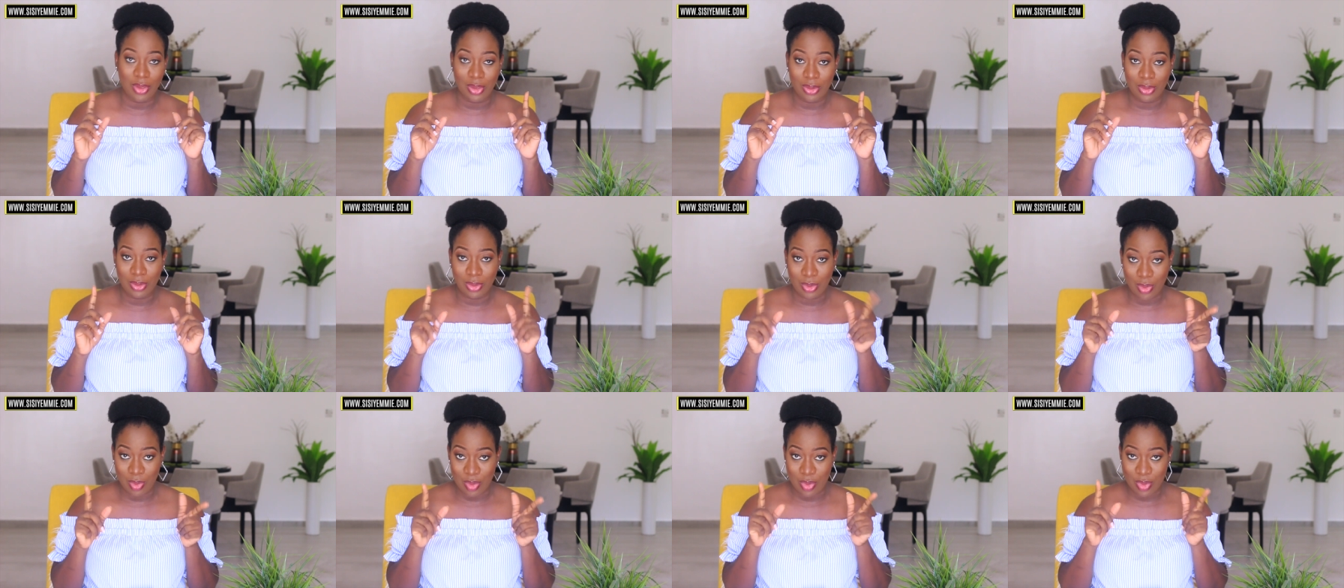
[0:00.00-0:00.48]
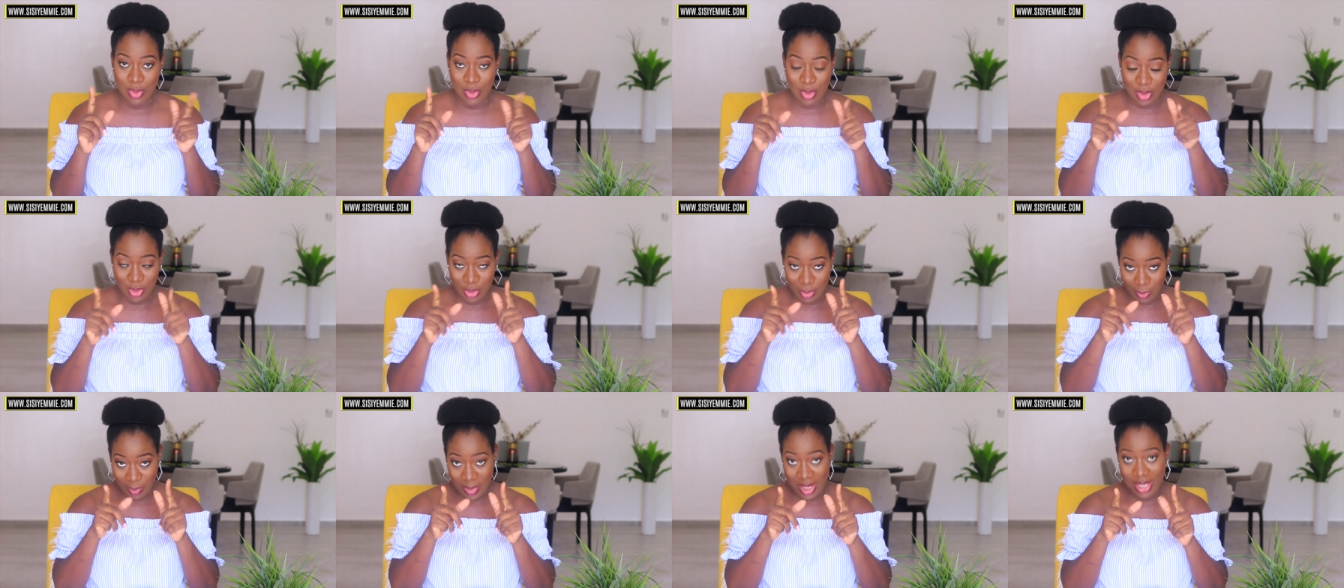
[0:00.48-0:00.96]
not to
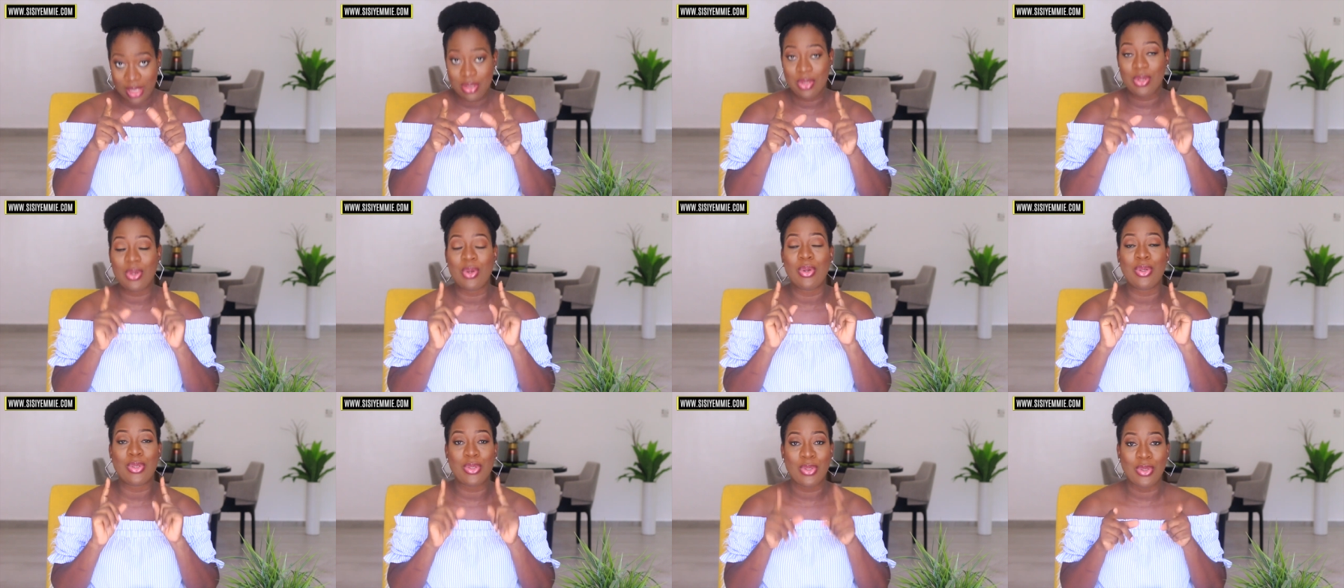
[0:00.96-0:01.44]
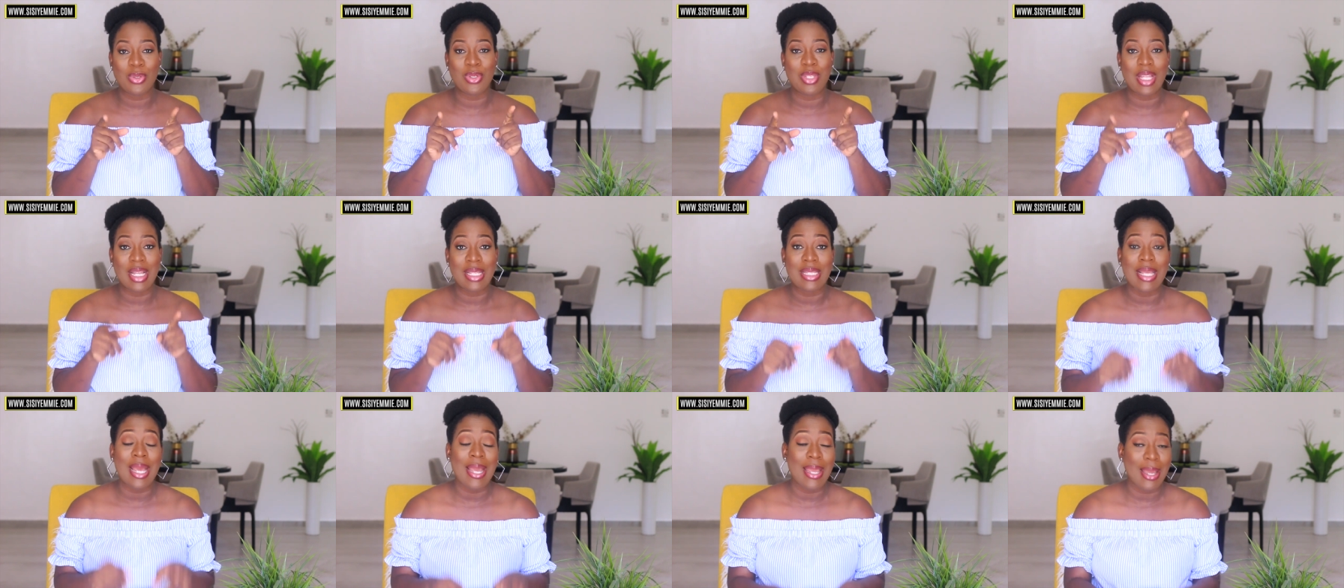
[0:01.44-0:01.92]
suspect or know
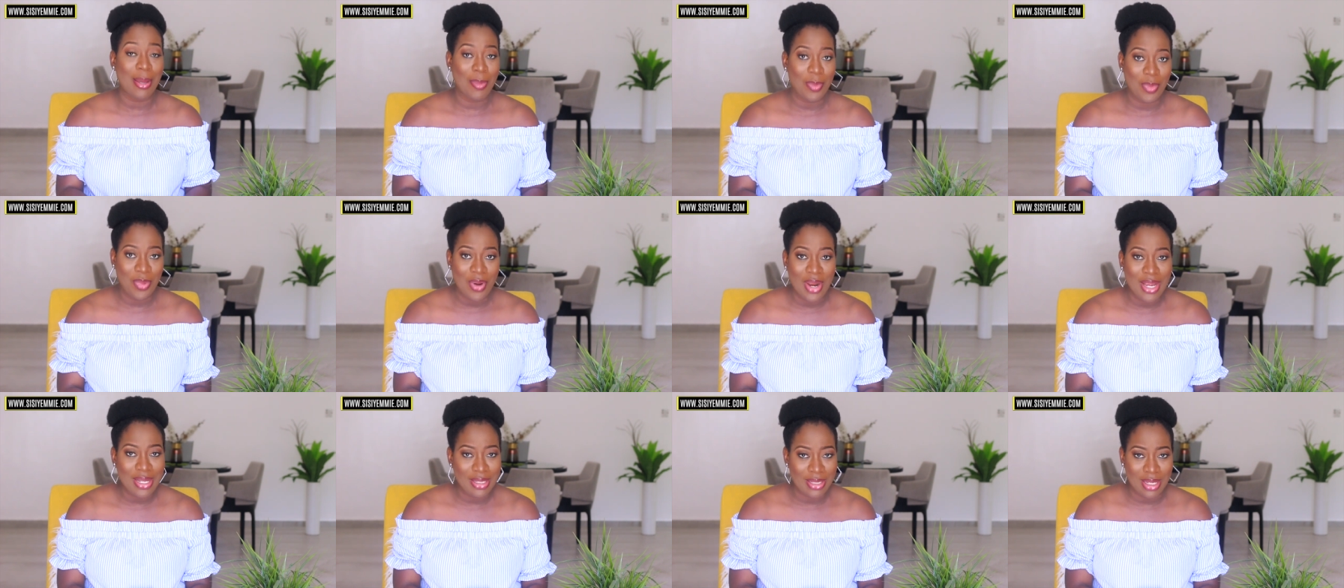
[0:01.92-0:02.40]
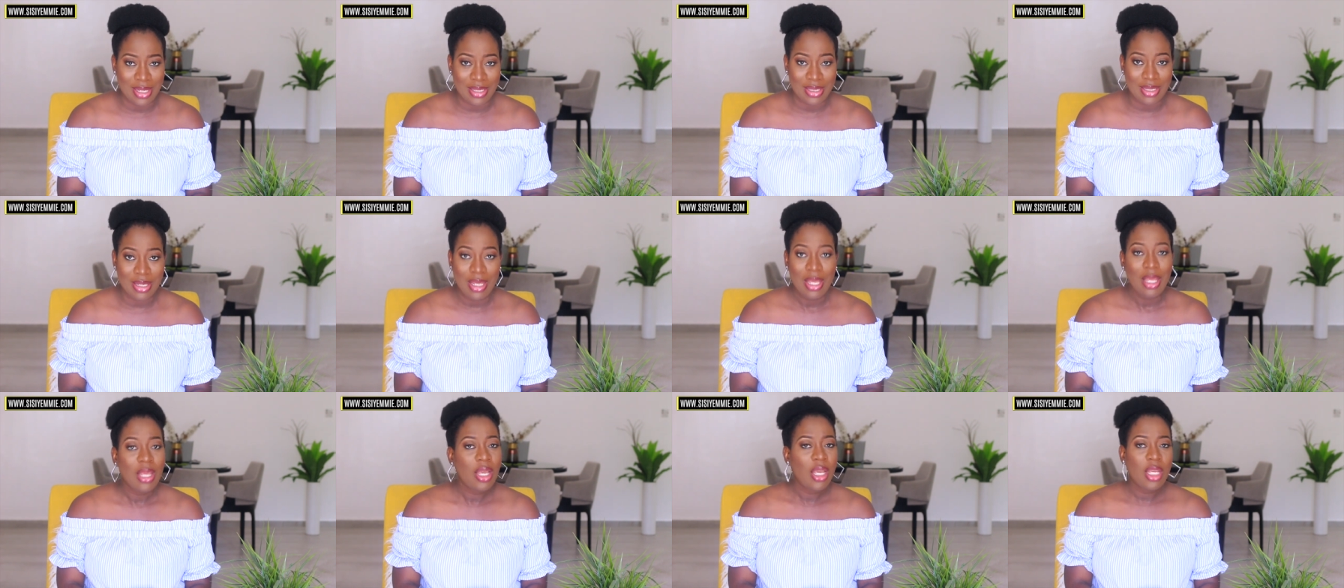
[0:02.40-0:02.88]
that I am pregnant.